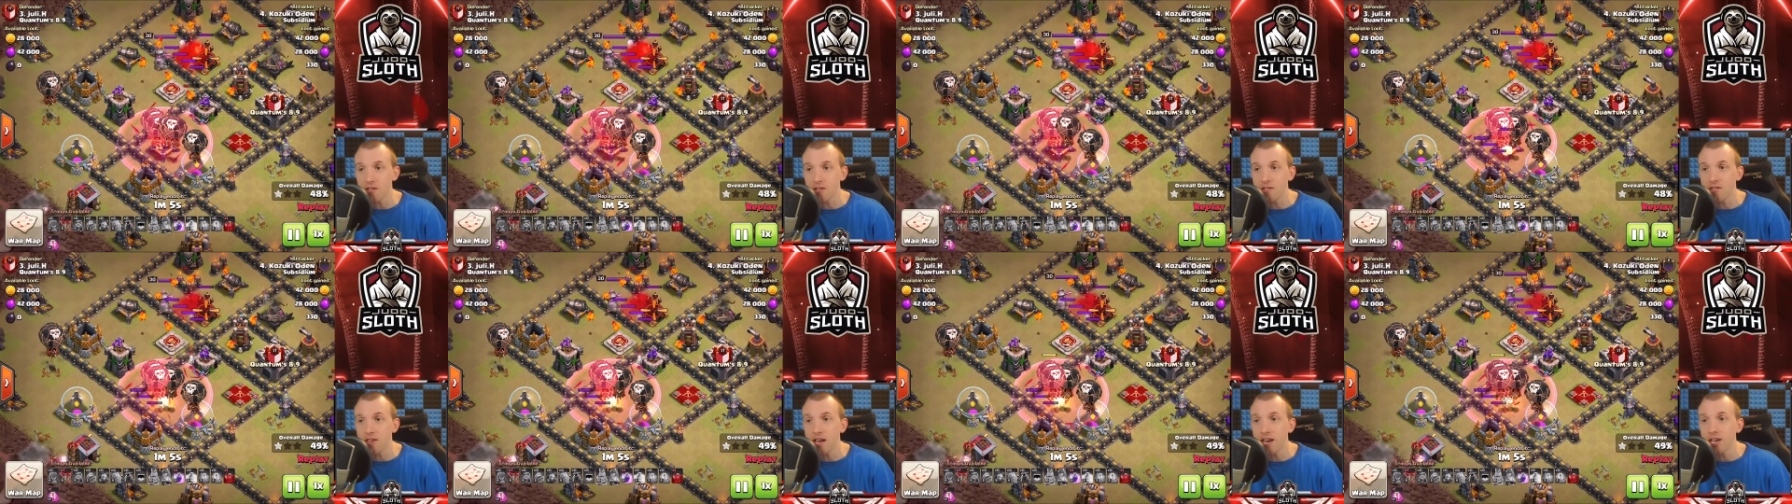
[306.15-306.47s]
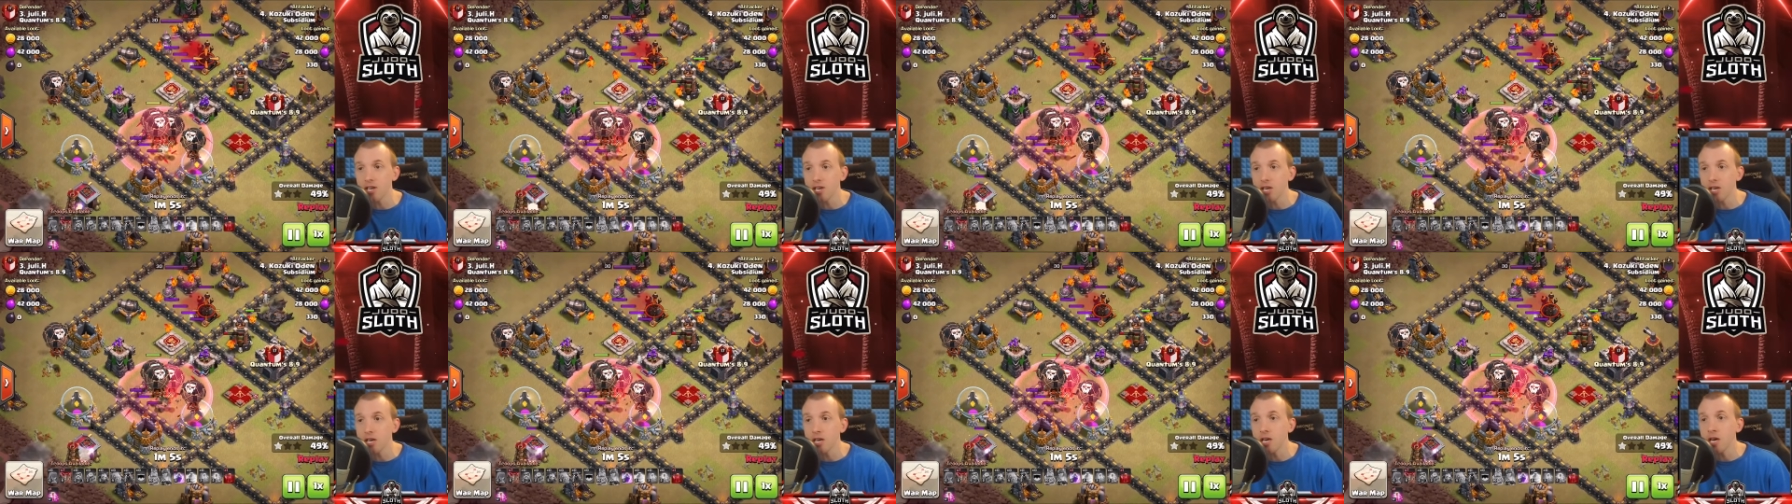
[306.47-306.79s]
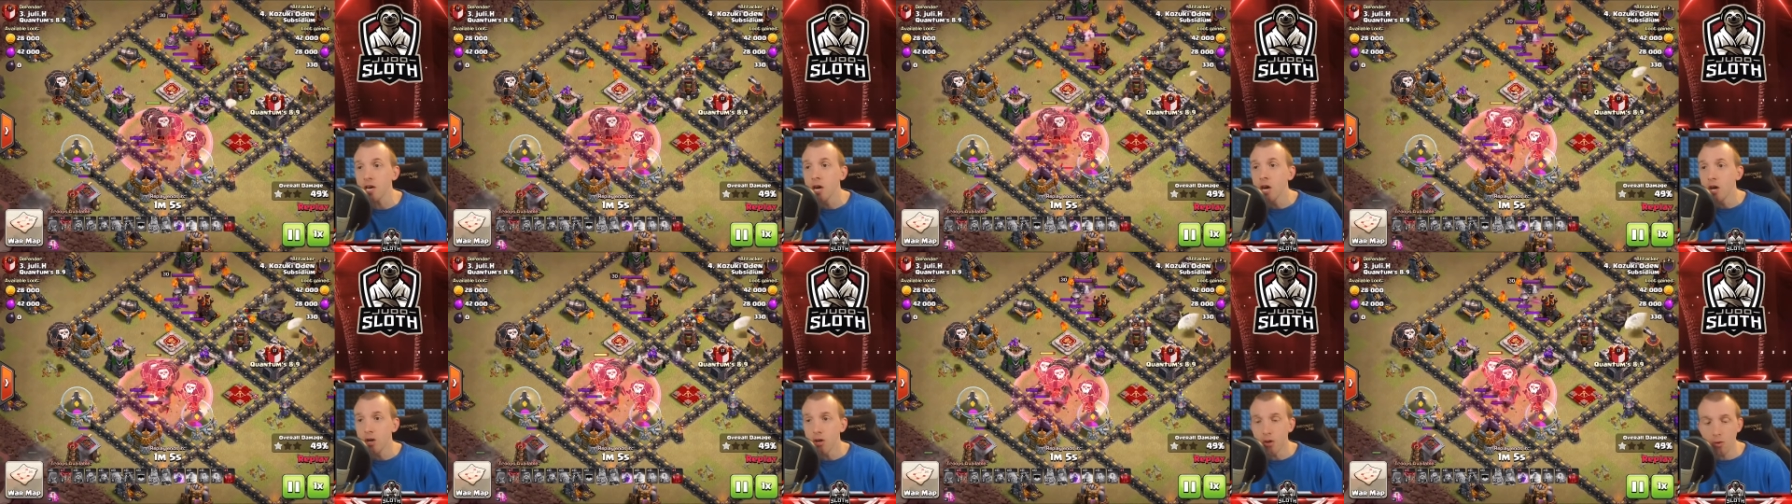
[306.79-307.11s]
Essentially,
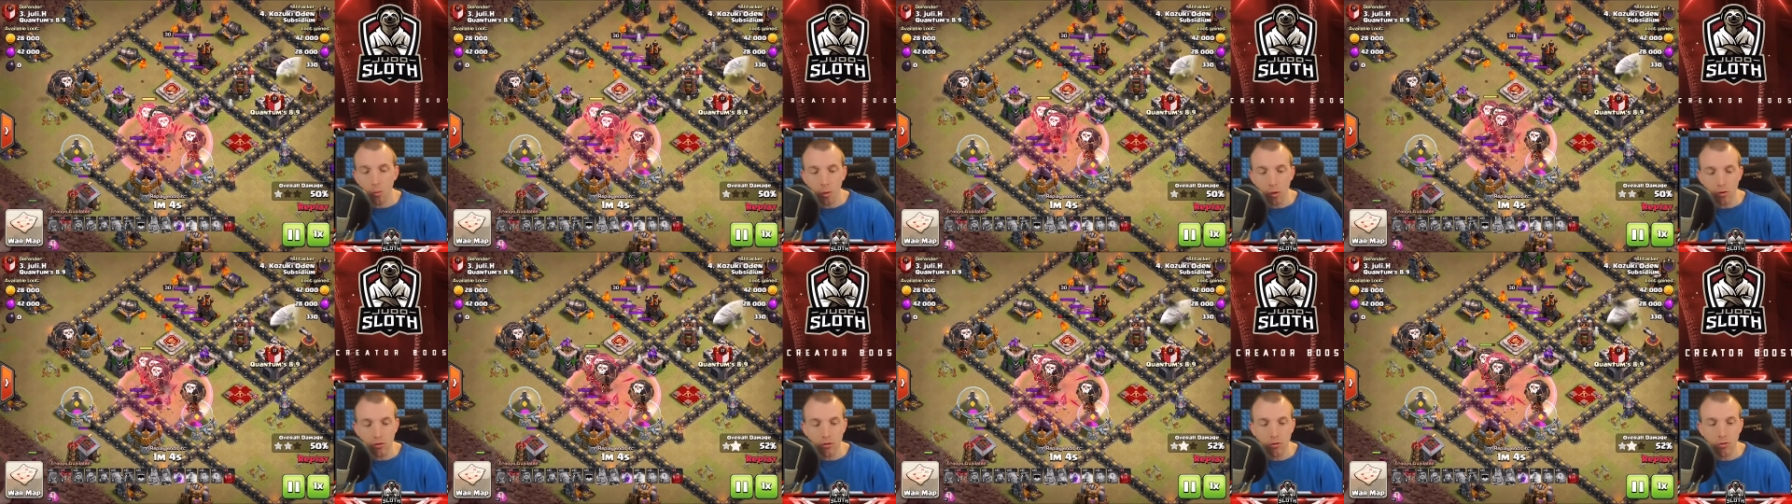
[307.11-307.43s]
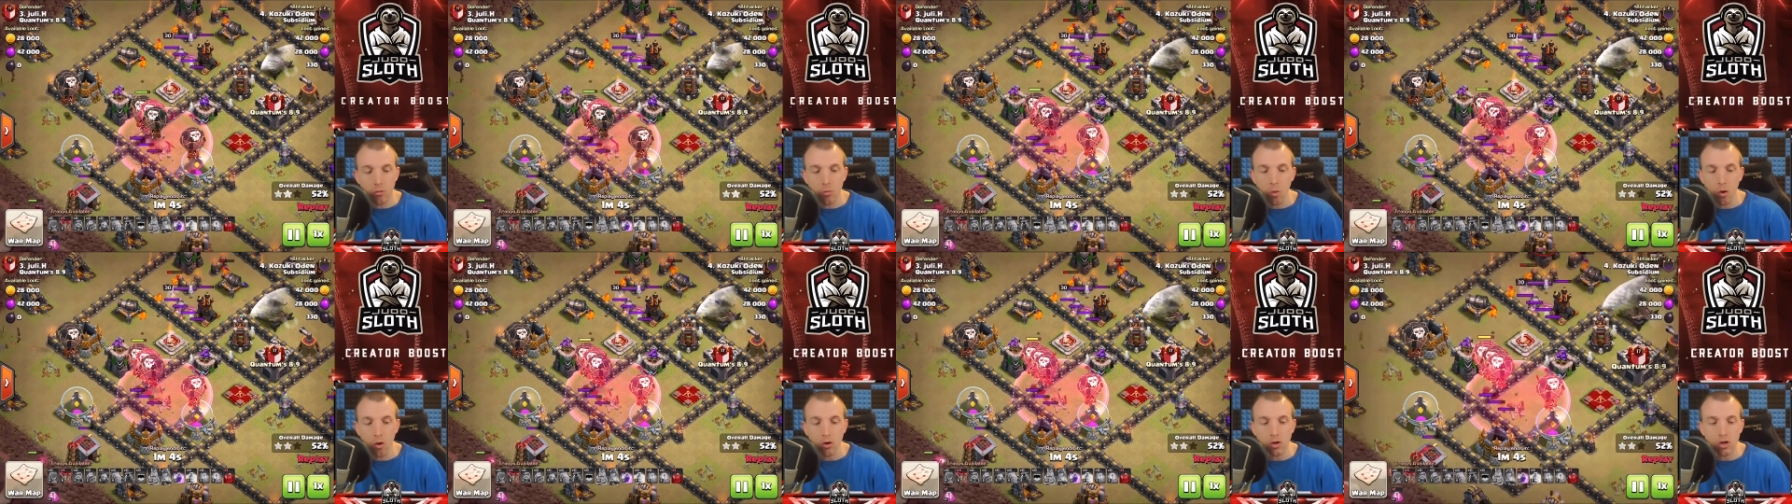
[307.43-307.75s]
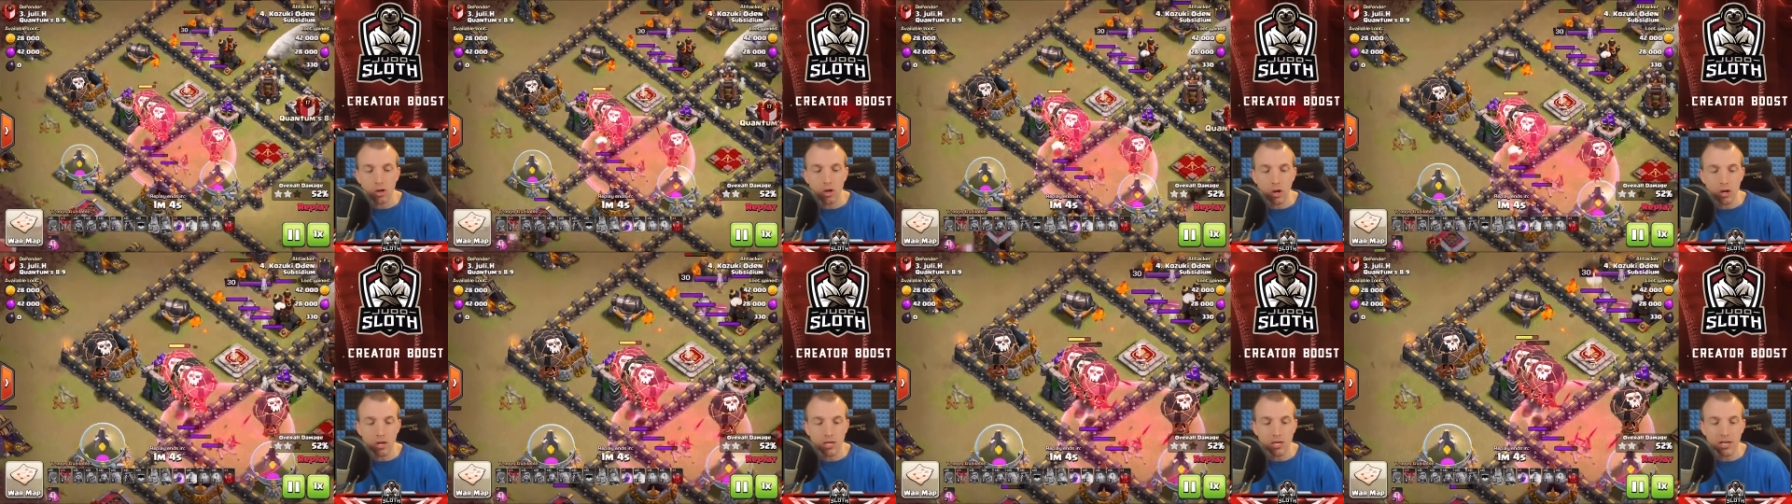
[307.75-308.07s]
you want to
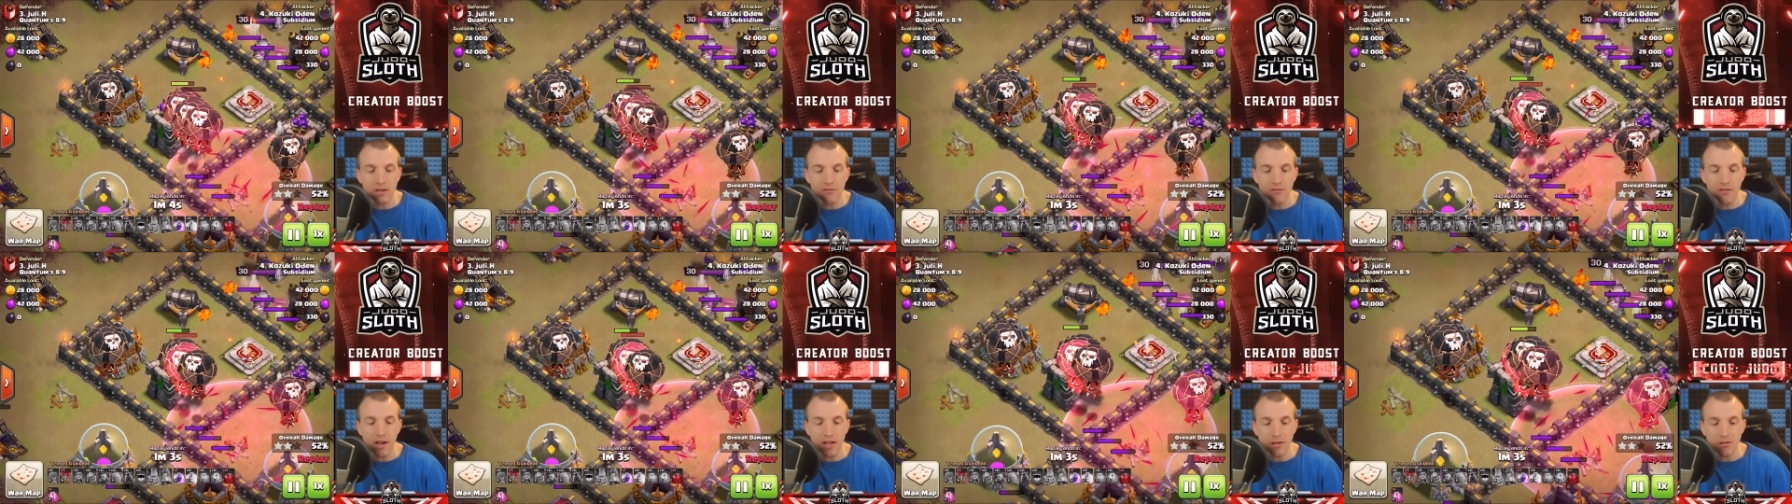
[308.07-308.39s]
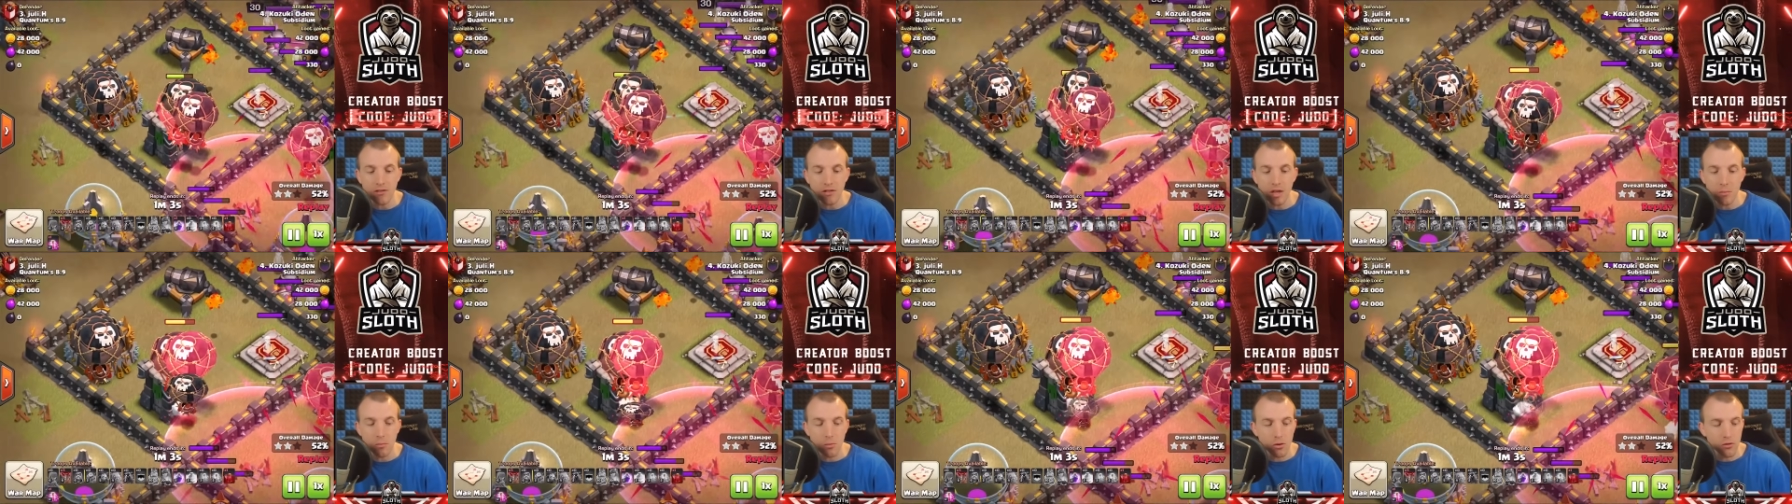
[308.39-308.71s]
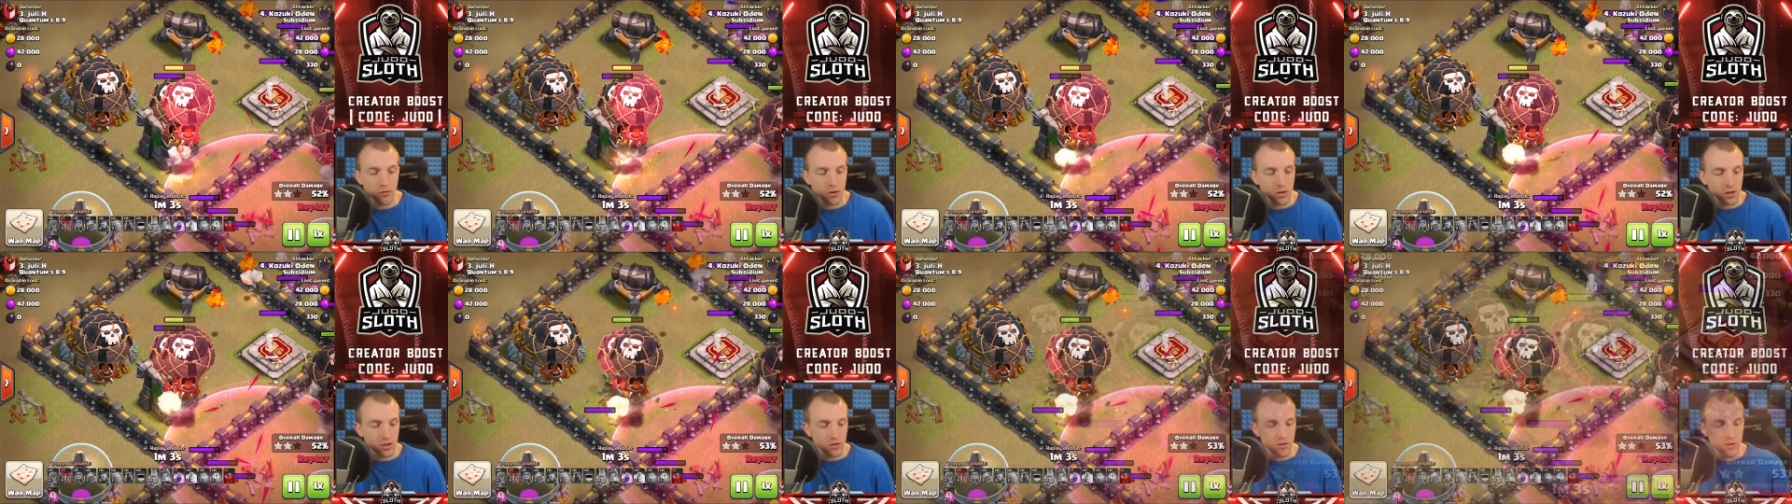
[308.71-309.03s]
one-shot a defense. They move to